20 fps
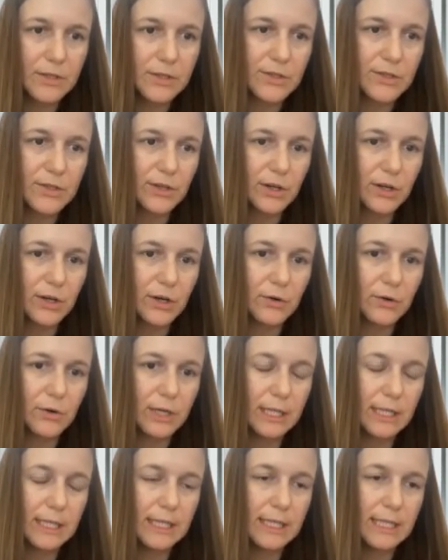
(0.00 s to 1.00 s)
So
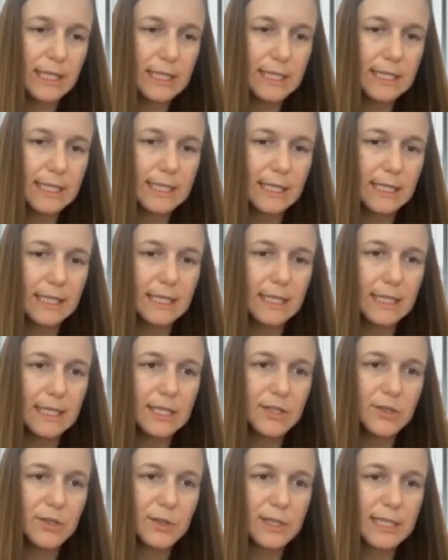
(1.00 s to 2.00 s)
in this in
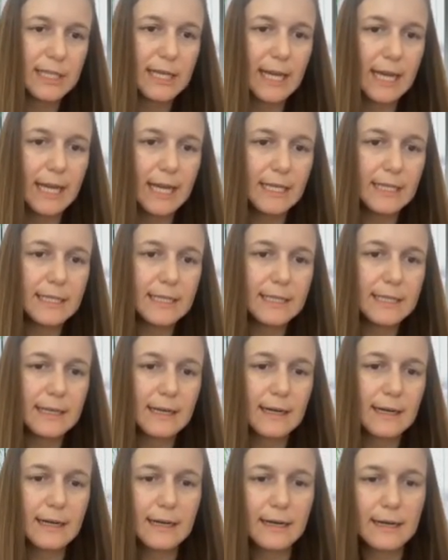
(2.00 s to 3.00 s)
this use case,
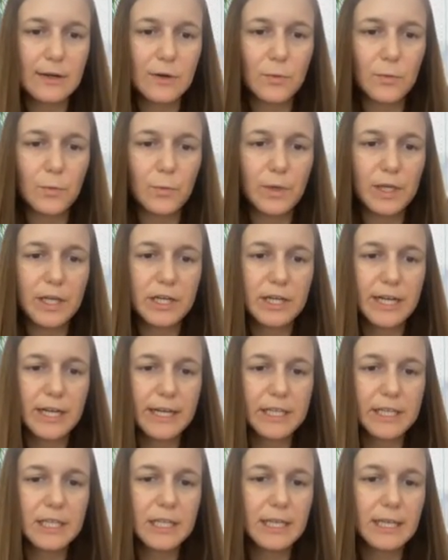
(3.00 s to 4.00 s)
uh, we are
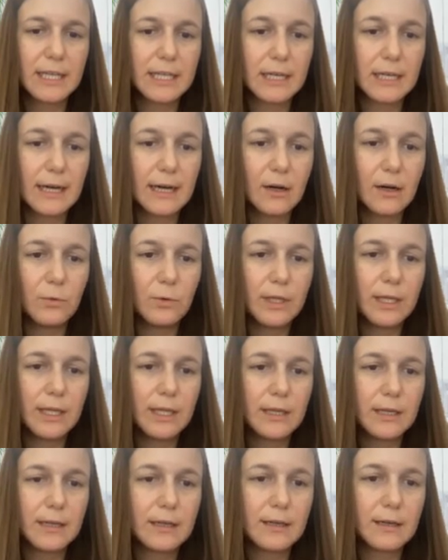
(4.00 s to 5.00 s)
actually
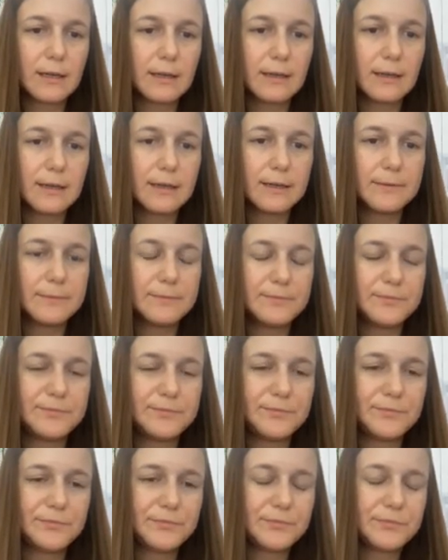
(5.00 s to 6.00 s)
allowing
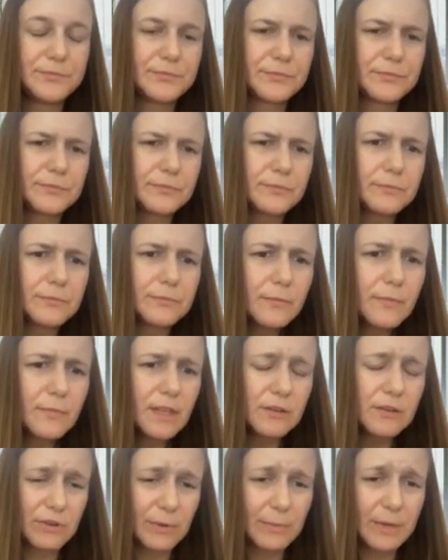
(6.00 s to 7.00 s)
um,
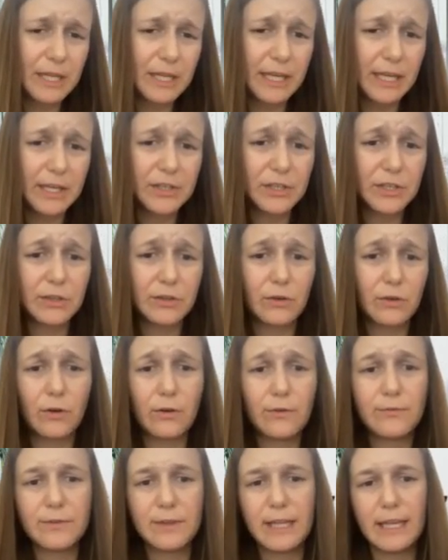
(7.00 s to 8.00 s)
replication
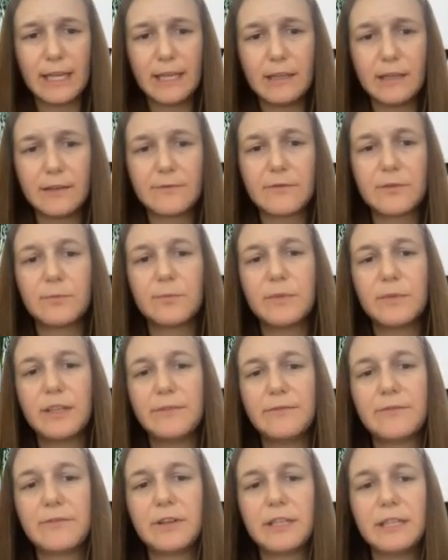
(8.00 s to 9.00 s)
of data from
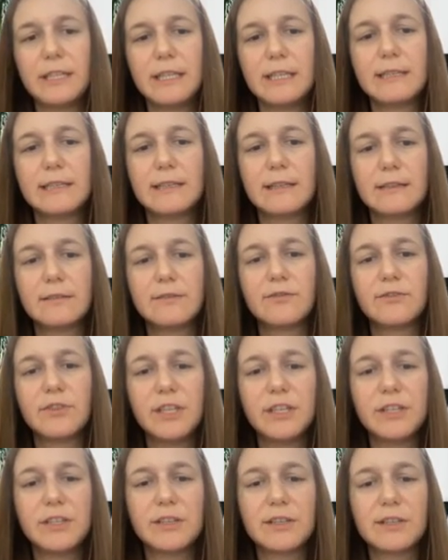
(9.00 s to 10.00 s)
different distant
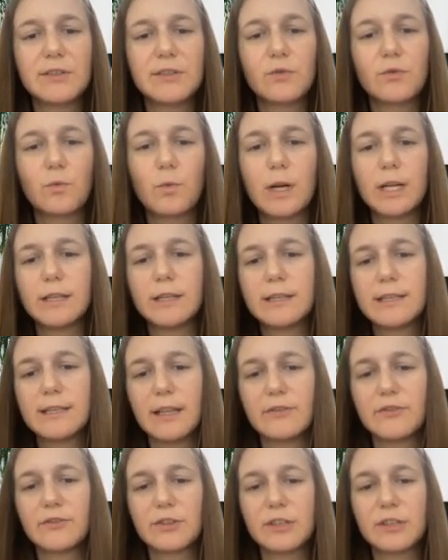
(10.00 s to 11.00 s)
regions to one
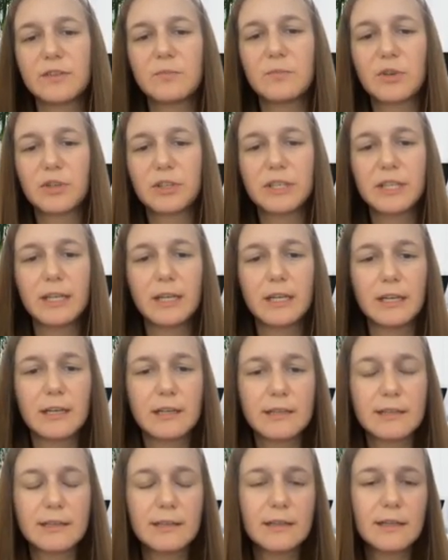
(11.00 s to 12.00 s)
central reporting
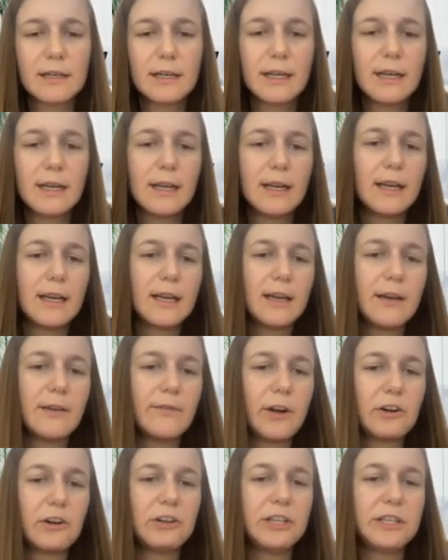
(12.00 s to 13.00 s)
cluster.
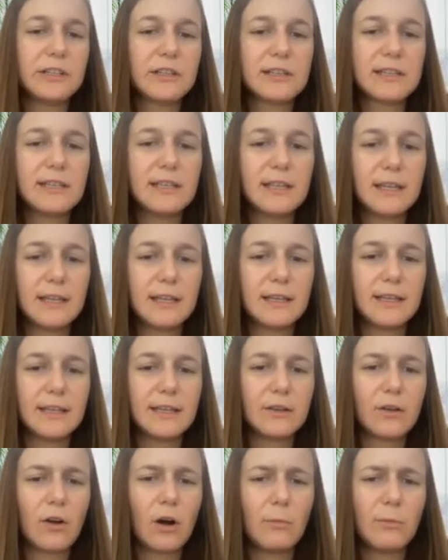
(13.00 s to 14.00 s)
Very interesting and,
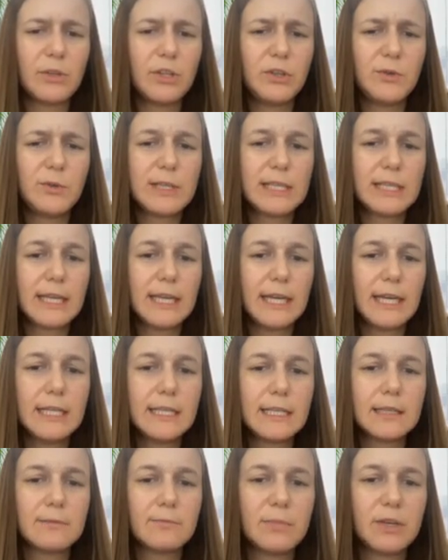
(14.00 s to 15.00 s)
and common use
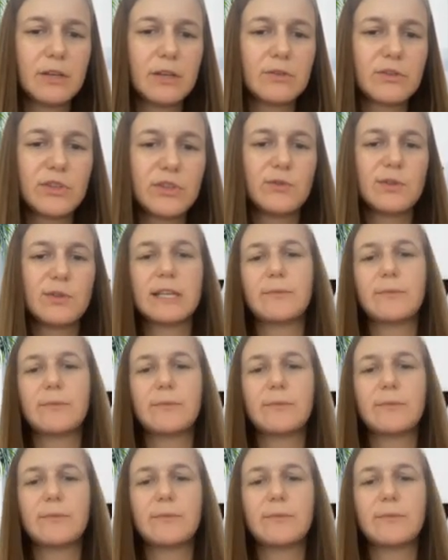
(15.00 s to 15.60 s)
case because you